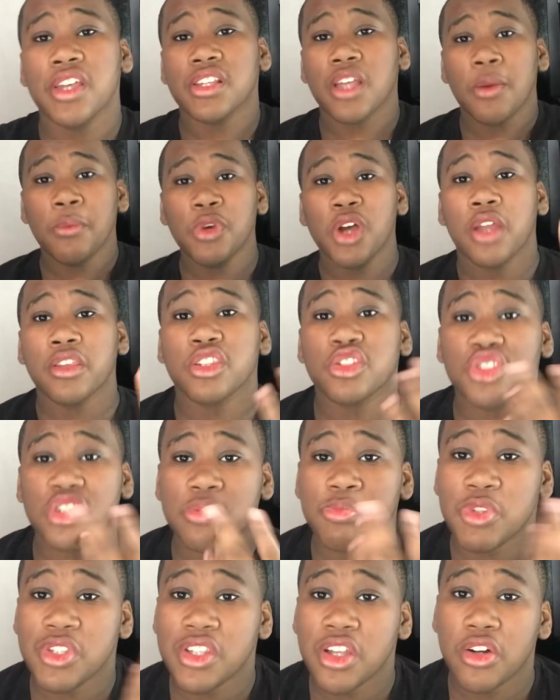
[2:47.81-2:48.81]
I'm about to just
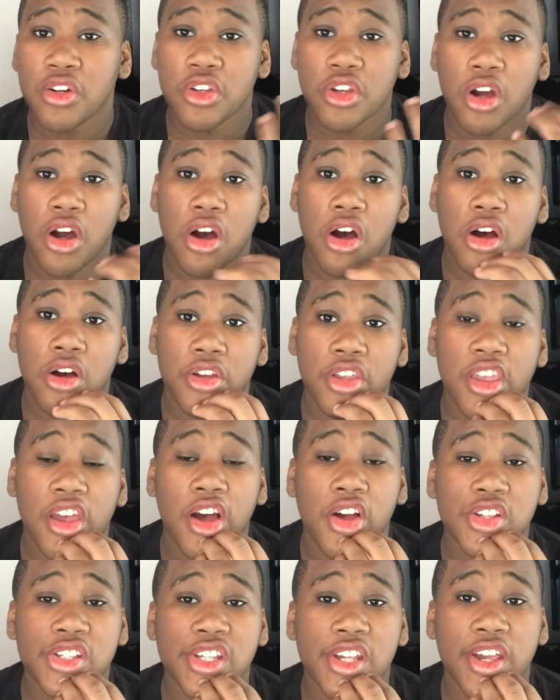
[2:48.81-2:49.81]
be telling y'all, you know
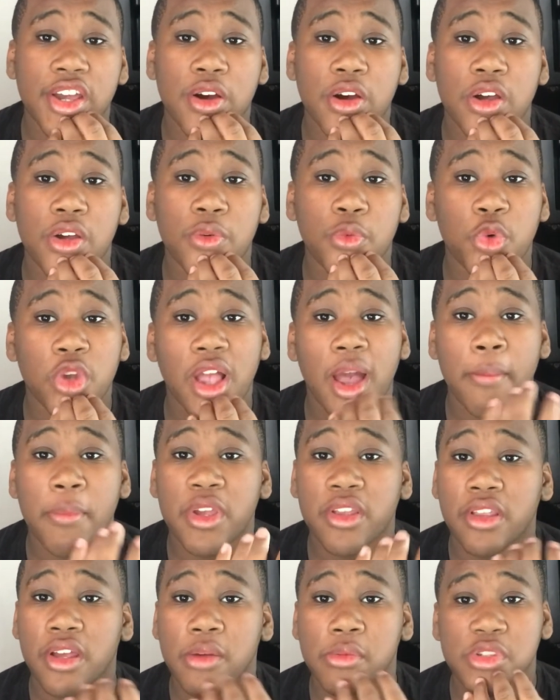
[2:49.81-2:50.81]
what I'm saying, what I've
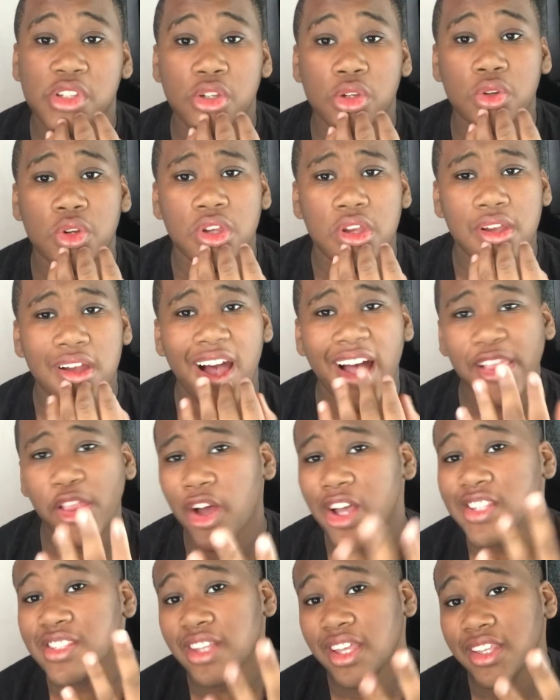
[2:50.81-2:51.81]
been up to. I know
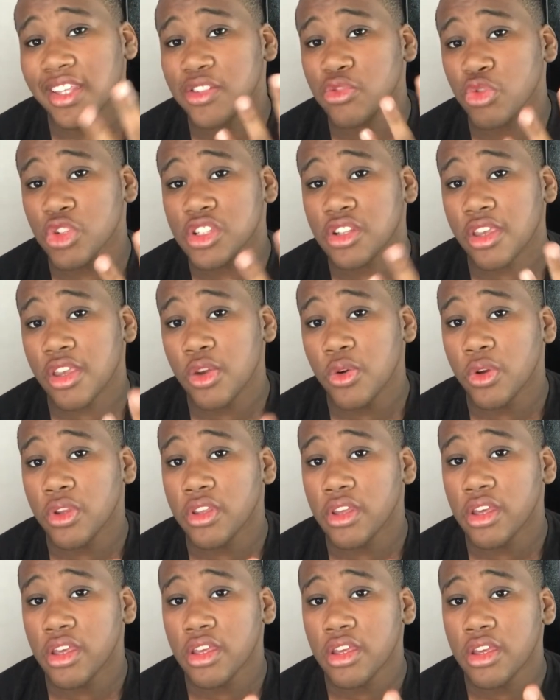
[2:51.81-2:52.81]
I said this was the Q&A, you know
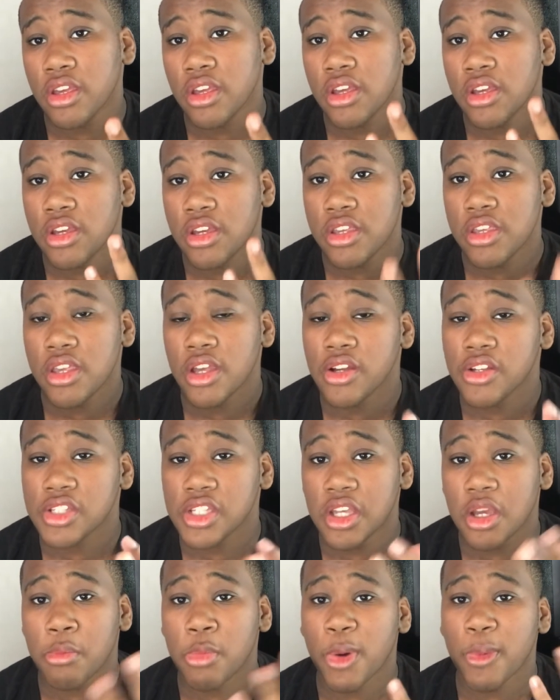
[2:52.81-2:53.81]
what I'm
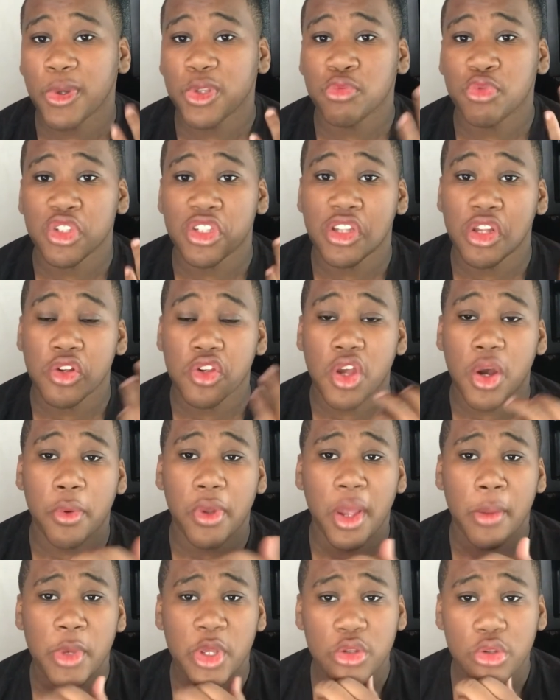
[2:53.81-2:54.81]
saying, but I'm about to be telling y'all what
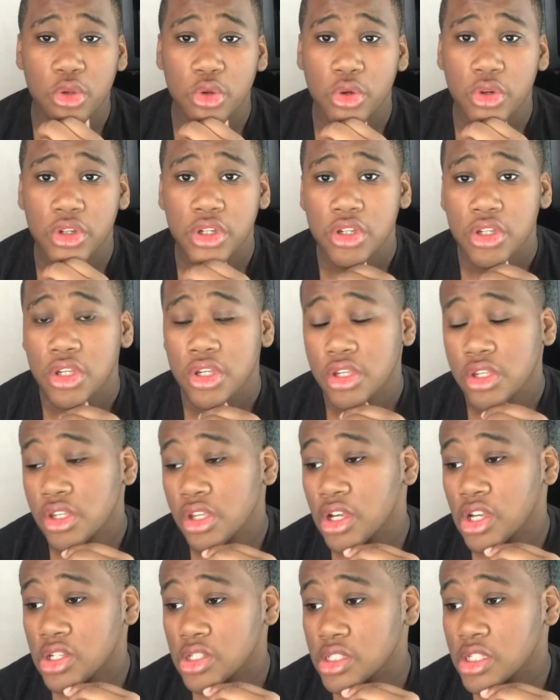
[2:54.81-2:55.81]
I've been doing, you know
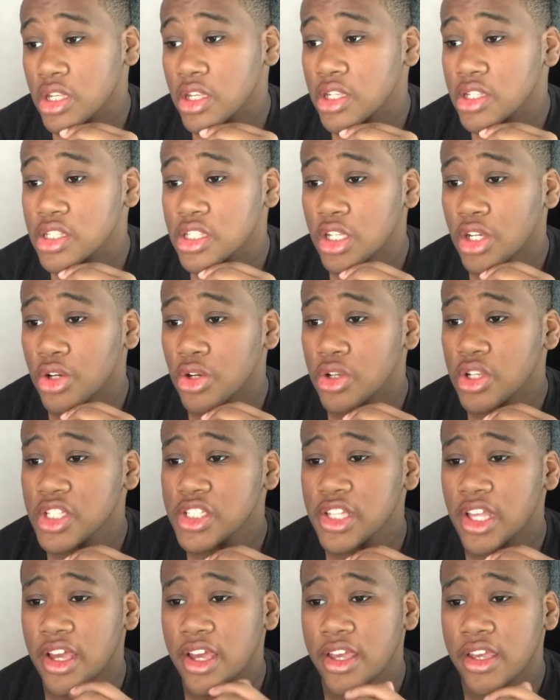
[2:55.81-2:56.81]
what I'm saying. So, it's
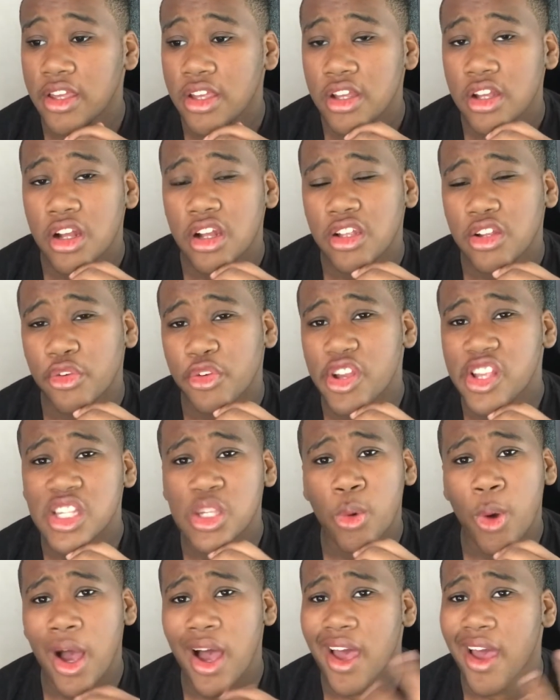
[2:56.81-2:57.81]
like, the reason
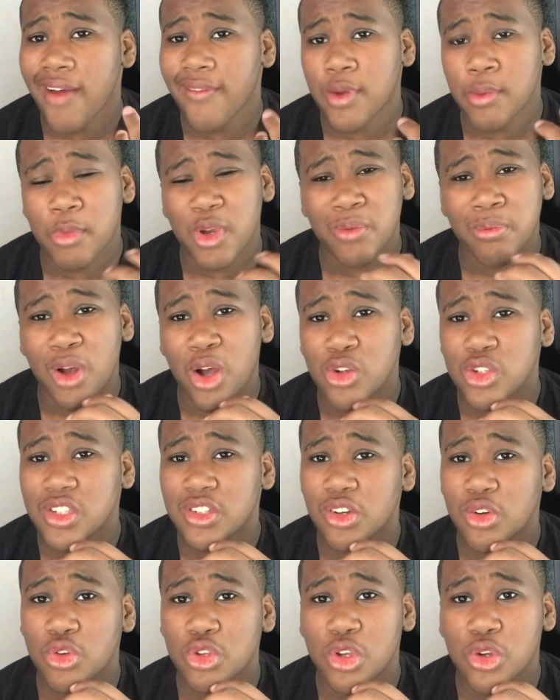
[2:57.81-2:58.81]
why I haven't been posting
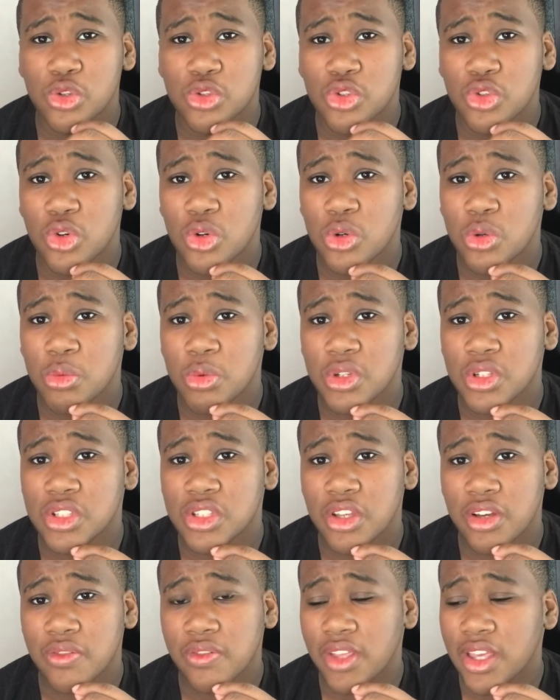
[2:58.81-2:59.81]
on YouTube and
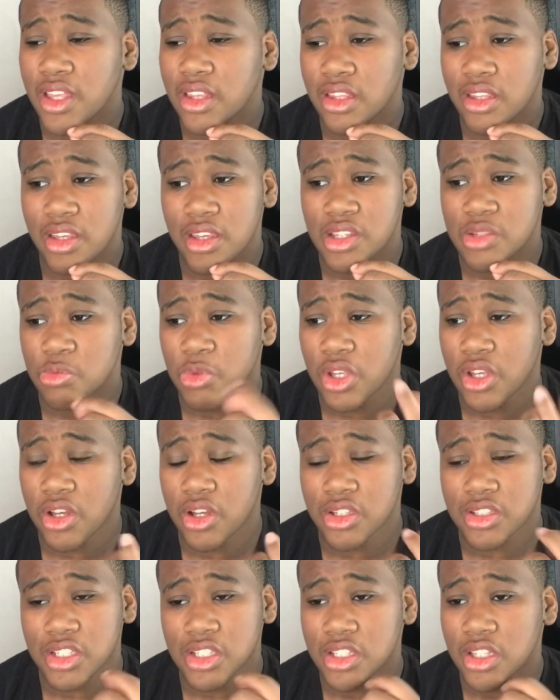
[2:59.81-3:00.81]
stuff lately is
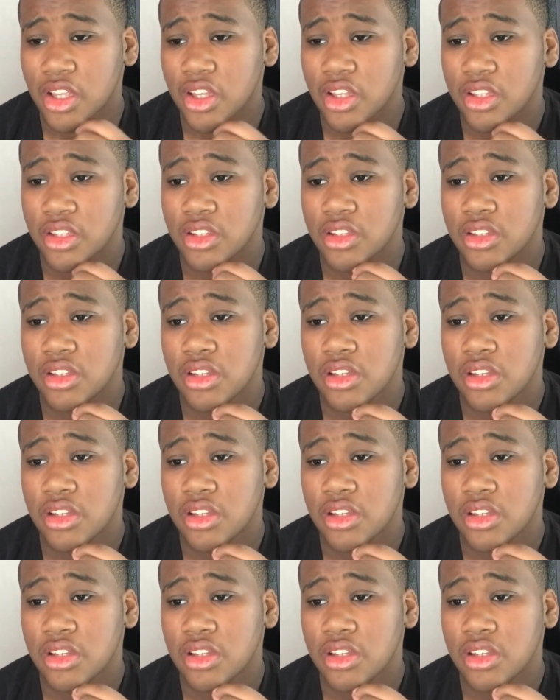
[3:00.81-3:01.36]
because it's like,